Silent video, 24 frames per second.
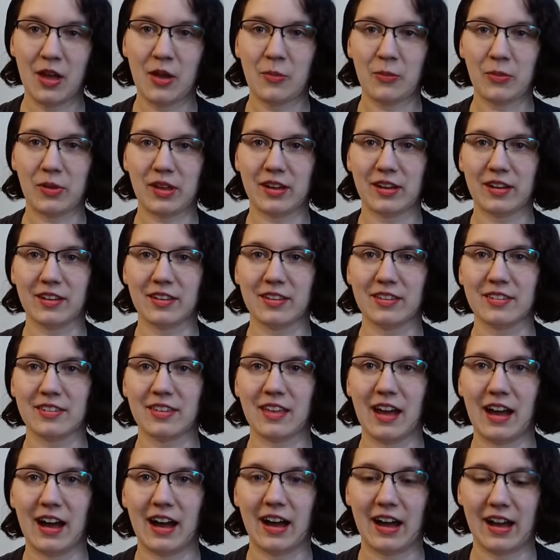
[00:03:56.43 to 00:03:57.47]
because
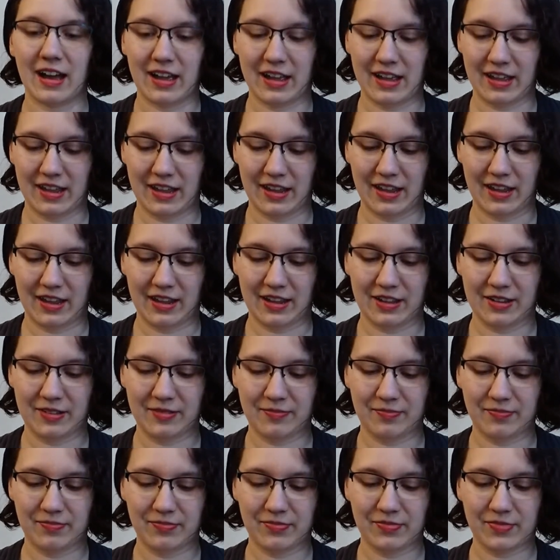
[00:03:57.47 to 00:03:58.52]
I
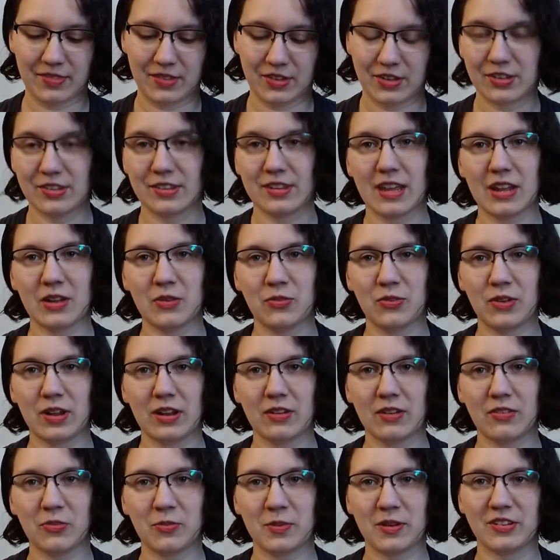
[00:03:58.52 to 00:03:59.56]
just not a fan
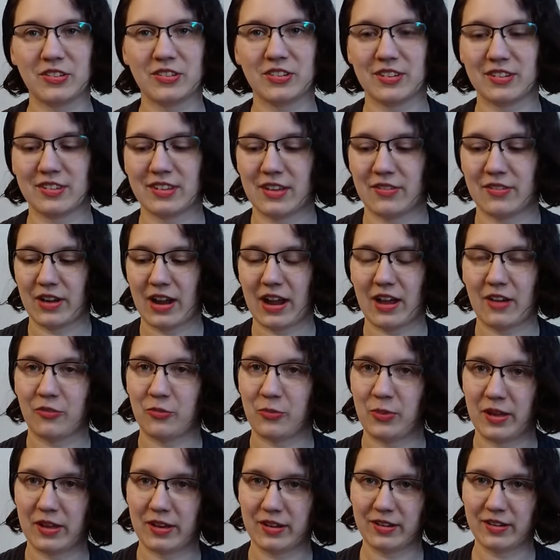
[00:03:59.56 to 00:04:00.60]
of sponges, have
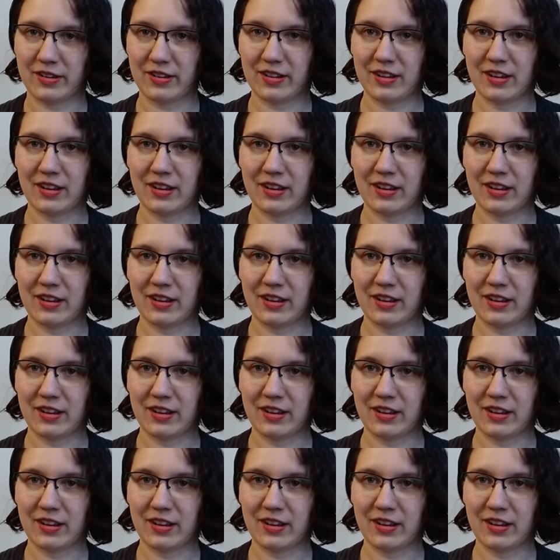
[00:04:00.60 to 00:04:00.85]
been.